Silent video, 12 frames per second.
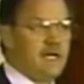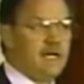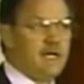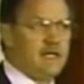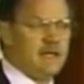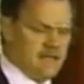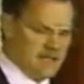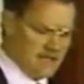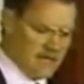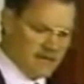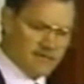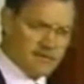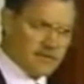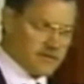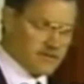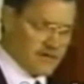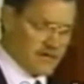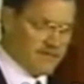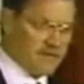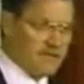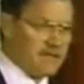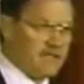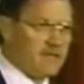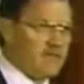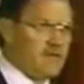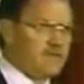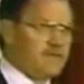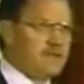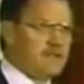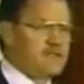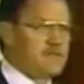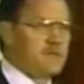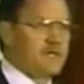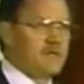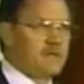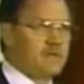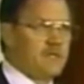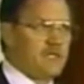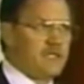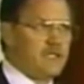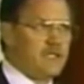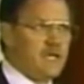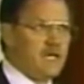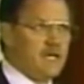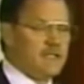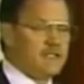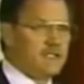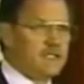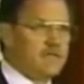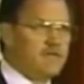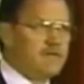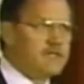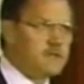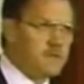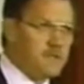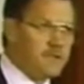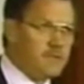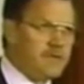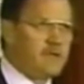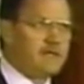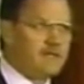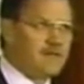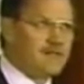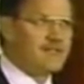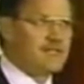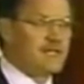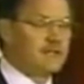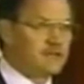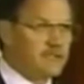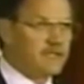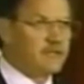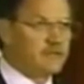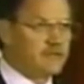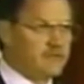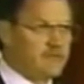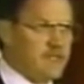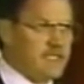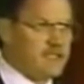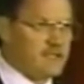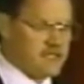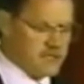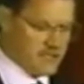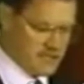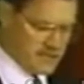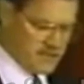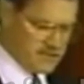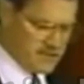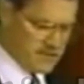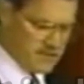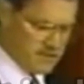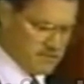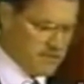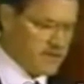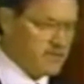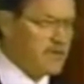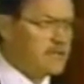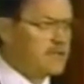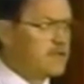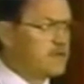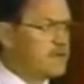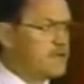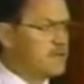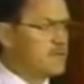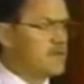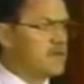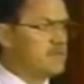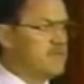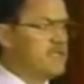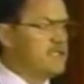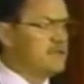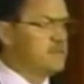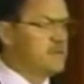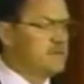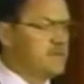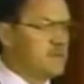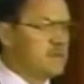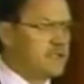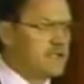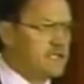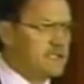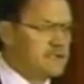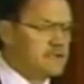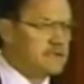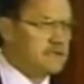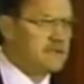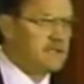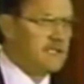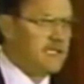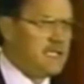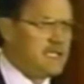A lot of drug trafficking involved in this, by the way, until eventually we convinced ourselves to fight the Chinese in Korea, and we had the Korean War, and 1 million people were killed.